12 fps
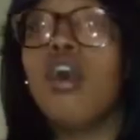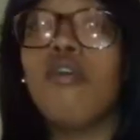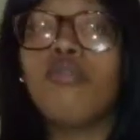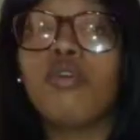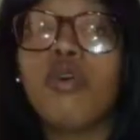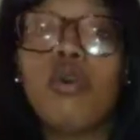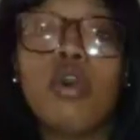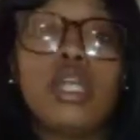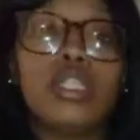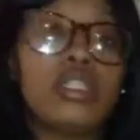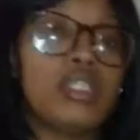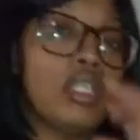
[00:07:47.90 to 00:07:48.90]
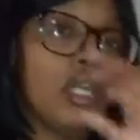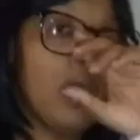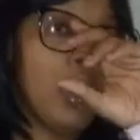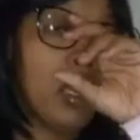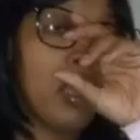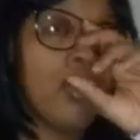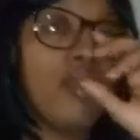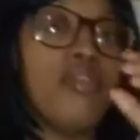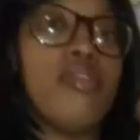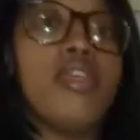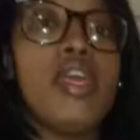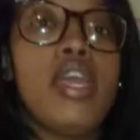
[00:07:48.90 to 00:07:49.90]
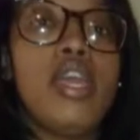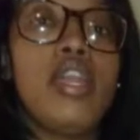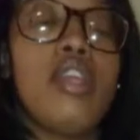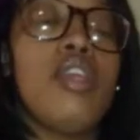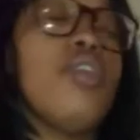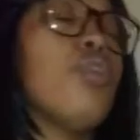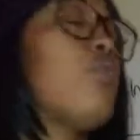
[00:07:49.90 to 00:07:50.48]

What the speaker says: of course, then you